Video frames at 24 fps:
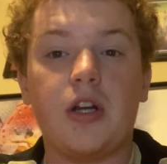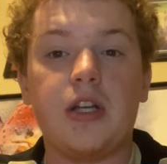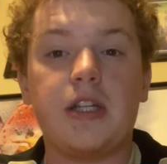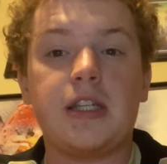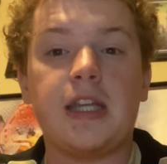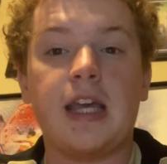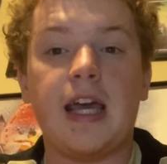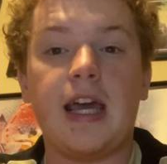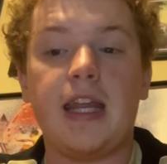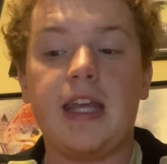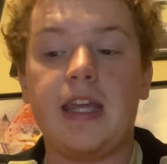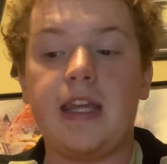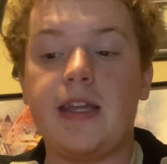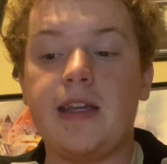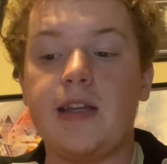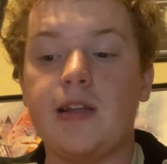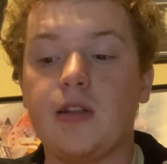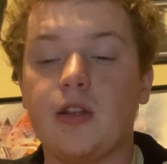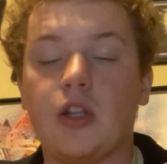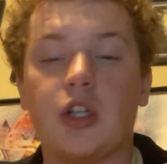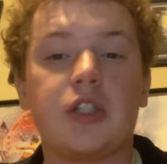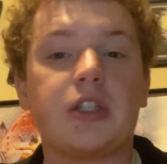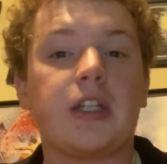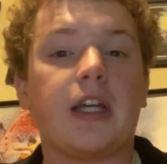And
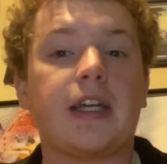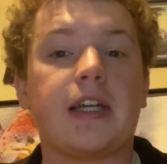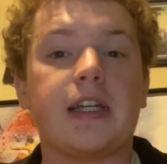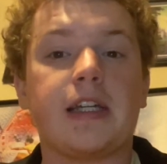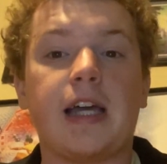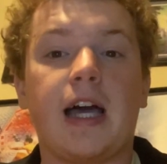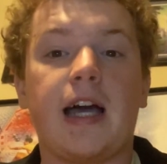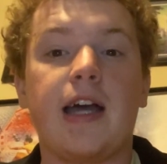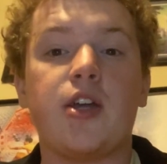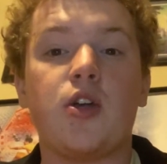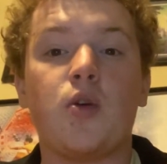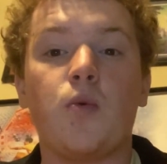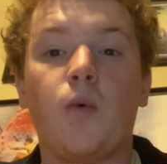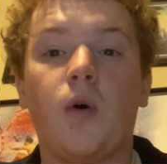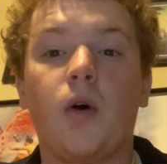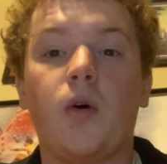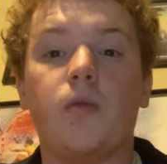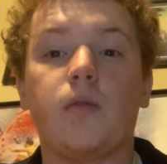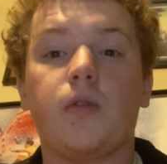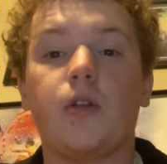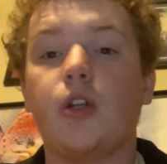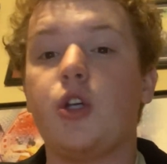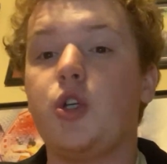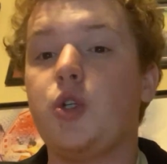Teddy looks like a guy who
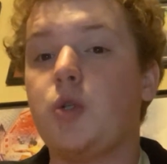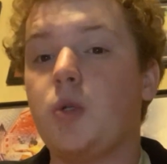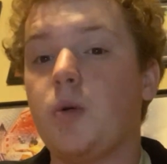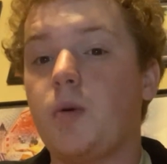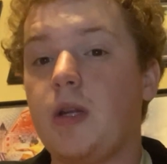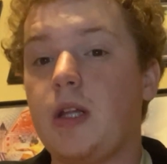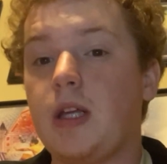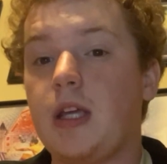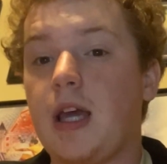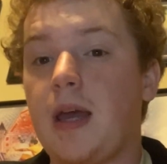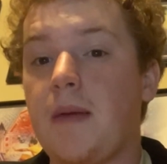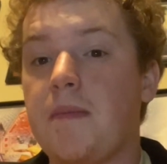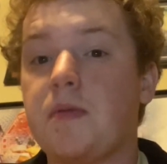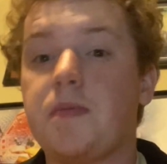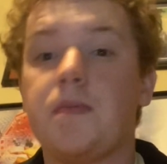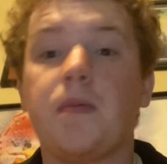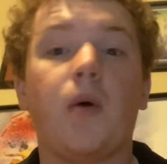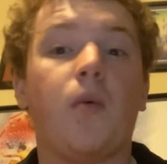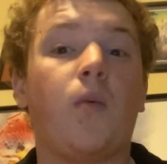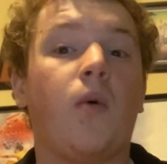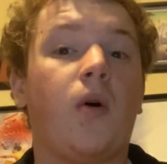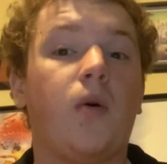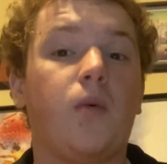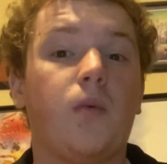won't lose you any games,
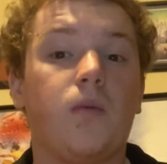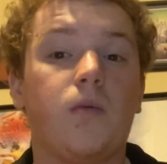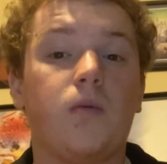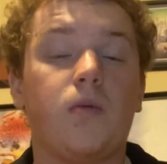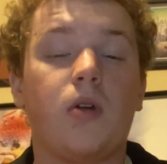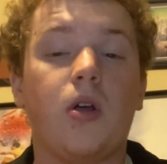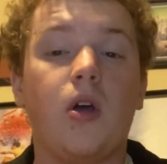but won't